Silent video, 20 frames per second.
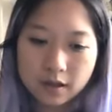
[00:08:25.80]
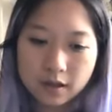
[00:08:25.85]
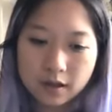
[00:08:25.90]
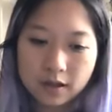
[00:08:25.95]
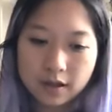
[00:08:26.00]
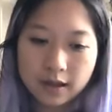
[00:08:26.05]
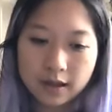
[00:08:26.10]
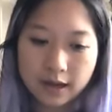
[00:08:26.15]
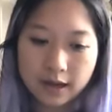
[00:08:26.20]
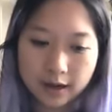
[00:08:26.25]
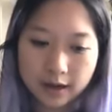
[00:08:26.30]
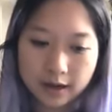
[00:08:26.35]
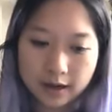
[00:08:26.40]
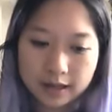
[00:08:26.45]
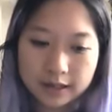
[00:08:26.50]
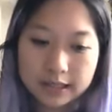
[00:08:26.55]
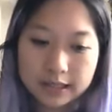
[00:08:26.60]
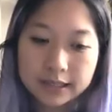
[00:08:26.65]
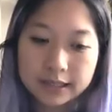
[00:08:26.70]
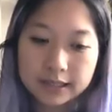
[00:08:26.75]
the
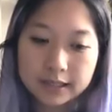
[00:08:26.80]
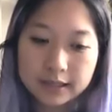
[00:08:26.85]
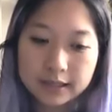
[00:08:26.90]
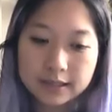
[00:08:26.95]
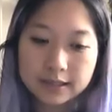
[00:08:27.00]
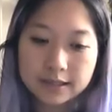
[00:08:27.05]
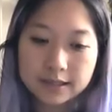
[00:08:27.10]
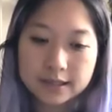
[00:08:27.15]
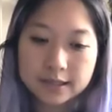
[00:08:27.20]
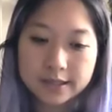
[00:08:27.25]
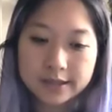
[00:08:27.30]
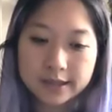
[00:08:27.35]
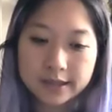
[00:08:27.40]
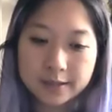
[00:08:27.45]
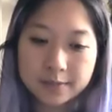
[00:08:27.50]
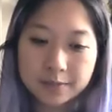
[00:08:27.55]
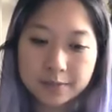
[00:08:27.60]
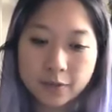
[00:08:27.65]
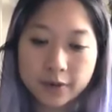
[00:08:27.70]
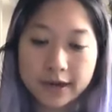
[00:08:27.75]
heart is
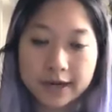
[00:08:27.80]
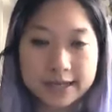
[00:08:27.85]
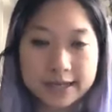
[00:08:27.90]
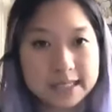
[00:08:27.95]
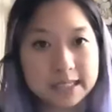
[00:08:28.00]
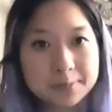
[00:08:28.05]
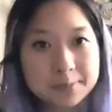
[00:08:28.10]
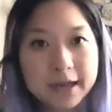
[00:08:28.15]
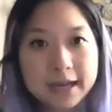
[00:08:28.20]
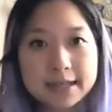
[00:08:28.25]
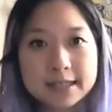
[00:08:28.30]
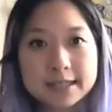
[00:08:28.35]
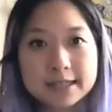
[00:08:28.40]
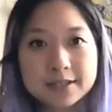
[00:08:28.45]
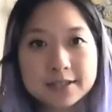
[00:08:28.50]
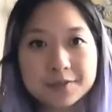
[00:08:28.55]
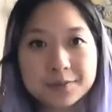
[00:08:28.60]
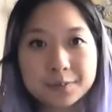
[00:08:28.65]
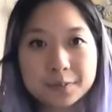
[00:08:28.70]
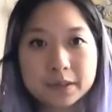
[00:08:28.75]
a more
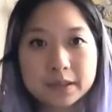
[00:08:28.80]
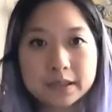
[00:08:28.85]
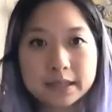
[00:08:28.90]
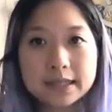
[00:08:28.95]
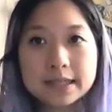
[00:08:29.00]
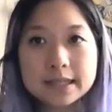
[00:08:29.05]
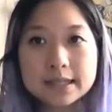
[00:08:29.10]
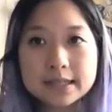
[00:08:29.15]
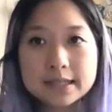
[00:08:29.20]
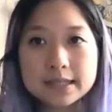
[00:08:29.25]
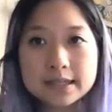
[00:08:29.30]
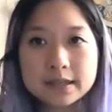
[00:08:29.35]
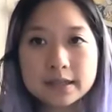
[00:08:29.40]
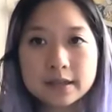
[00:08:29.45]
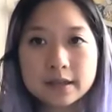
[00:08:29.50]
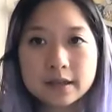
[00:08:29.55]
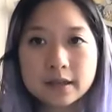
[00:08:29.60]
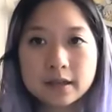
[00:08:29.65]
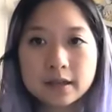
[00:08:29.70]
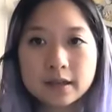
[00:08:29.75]
expansive place.
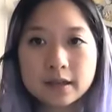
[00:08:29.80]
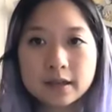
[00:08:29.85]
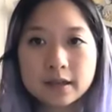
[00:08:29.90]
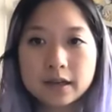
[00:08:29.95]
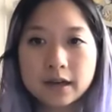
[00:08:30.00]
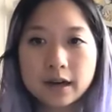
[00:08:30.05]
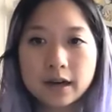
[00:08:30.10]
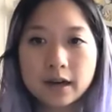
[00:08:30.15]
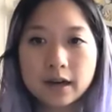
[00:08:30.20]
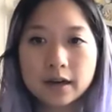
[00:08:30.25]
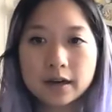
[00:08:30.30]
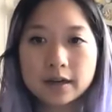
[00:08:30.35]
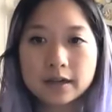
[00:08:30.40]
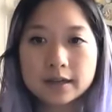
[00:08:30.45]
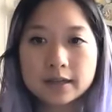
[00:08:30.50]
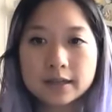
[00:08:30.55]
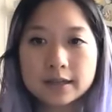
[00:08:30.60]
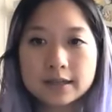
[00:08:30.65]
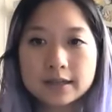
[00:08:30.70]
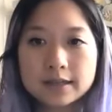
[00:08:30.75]
The heart
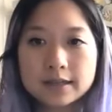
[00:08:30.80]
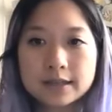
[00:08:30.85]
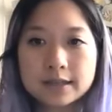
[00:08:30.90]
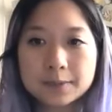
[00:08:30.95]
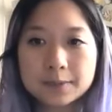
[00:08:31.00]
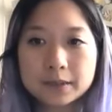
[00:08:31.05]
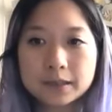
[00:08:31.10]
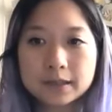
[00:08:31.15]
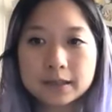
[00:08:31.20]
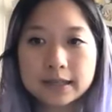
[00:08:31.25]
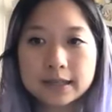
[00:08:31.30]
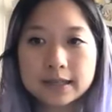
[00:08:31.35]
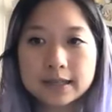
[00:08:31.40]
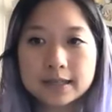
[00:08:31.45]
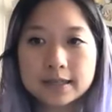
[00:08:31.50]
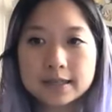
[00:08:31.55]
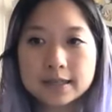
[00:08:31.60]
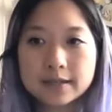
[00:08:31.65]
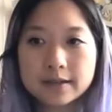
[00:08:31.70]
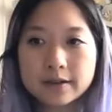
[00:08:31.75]
is a
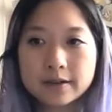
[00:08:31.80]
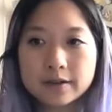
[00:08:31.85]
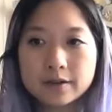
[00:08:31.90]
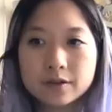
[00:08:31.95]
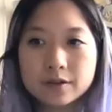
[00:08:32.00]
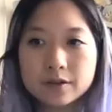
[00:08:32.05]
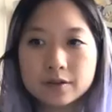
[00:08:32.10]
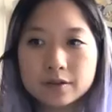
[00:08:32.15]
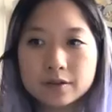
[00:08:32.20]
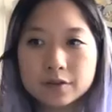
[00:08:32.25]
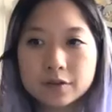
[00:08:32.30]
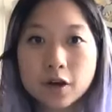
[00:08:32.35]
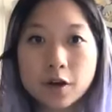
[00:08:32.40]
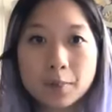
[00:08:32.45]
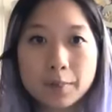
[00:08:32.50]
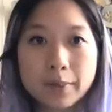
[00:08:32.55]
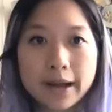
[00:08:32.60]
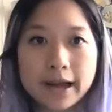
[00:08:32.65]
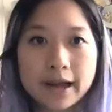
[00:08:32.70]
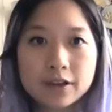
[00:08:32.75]
place of
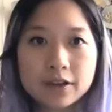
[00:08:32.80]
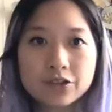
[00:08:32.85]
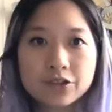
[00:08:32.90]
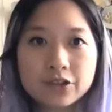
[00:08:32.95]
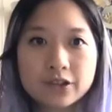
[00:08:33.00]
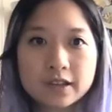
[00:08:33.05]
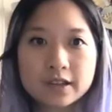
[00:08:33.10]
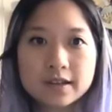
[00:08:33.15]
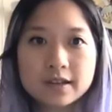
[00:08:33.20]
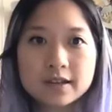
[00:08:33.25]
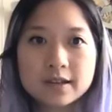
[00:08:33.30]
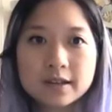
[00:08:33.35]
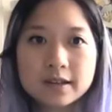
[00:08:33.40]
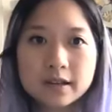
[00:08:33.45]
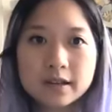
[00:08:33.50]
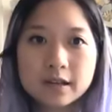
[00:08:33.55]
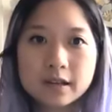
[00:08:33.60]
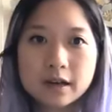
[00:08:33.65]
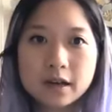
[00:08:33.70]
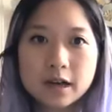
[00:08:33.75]
compassion,
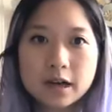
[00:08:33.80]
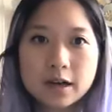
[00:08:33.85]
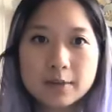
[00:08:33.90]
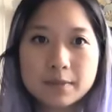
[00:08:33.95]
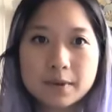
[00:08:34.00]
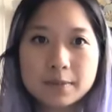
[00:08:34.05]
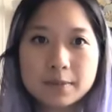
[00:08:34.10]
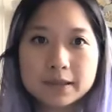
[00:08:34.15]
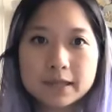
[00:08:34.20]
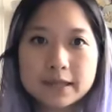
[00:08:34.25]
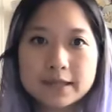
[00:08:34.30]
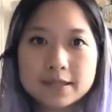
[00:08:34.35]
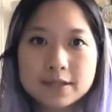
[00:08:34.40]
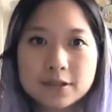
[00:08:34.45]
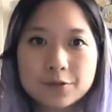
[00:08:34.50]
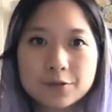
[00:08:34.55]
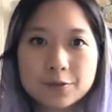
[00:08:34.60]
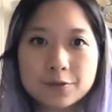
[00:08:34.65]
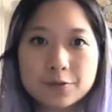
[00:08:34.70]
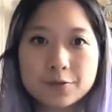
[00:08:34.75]
um, a place
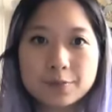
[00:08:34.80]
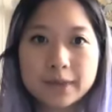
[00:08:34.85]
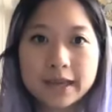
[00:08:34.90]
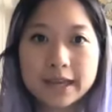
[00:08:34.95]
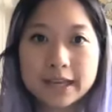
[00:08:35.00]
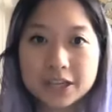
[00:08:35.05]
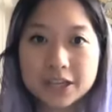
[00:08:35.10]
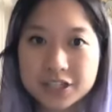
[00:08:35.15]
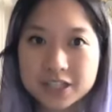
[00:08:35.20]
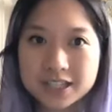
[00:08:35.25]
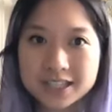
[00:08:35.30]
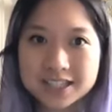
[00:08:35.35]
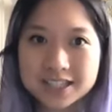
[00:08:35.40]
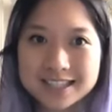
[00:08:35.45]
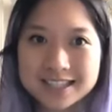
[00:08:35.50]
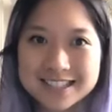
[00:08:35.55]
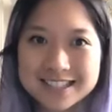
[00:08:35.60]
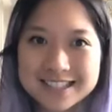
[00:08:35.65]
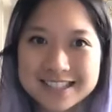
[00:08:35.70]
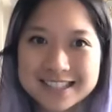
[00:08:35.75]
of
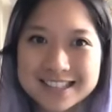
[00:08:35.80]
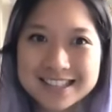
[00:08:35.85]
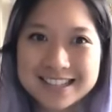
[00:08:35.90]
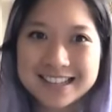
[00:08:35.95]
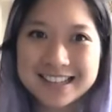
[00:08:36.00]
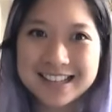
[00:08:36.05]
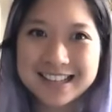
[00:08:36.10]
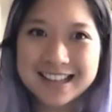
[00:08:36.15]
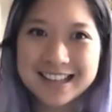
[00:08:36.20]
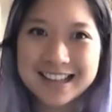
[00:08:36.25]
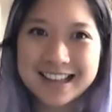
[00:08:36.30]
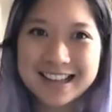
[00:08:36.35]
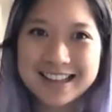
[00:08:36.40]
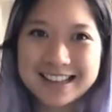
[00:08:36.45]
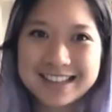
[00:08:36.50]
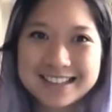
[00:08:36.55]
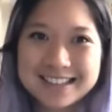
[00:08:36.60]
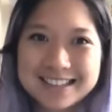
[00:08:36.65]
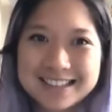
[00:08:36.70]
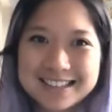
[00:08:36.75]
patience
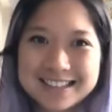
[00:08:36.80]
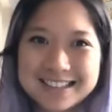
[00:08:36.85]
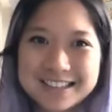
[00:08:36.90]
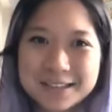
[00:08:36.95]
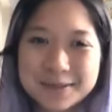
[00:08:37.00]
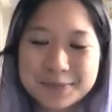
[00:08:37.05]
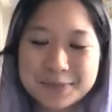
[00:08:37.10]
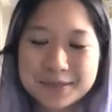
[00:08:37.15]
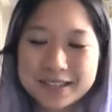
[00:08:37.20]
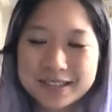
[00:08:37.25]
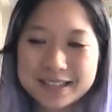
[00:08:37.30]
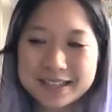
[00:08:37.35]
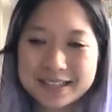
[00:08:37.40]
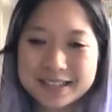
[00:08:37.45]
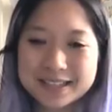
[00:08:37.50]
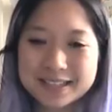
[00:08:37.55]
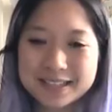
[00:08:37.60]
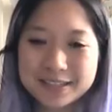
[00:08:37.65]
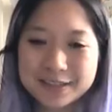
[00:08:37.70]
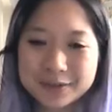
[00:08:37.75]
and a
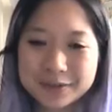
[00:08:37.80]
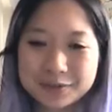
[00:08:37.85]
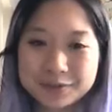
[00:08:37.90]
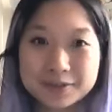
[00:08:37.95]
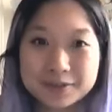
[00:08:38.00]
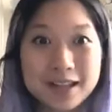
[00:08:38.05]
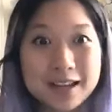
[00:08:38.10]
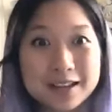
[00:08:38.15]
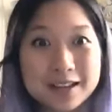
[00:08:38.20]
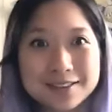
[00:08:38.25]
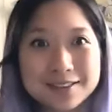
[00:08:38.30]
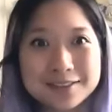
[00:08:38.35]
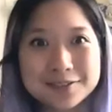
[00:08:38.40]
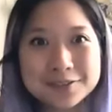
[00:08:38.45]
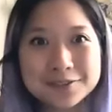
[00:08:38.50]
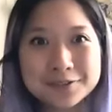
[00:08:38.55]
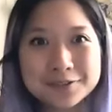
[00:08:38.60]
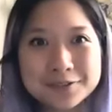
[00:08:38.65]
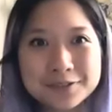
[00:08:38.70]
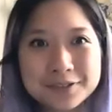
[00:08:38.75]
place of
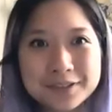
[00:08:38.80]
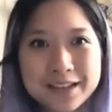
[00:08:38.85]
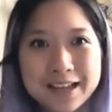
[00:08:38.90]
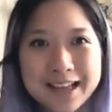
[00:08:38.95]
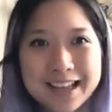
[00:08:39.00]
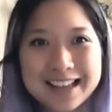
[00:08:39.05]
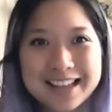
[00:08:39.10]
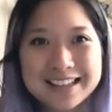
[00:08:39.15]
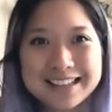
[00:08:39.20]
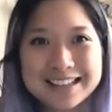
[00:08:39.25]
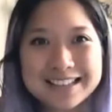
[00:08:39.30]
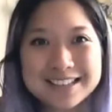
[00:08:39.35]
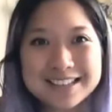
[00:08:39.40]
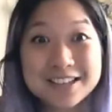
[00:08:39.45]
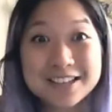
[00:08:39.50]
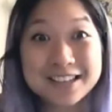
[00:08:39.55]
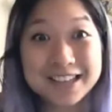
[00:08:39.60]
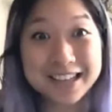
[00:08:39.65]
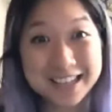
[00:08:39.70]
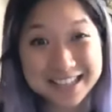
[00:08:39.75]
love and
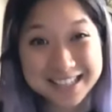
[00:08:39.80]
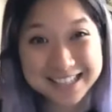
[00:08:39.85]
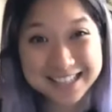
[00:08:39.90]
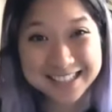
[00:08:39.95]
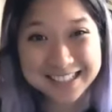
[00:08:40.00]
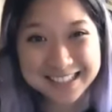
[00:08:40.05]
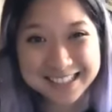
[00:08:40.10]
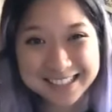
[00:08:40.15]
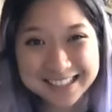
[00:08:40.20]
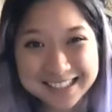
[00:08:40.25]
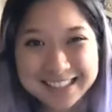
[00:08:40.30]
connection.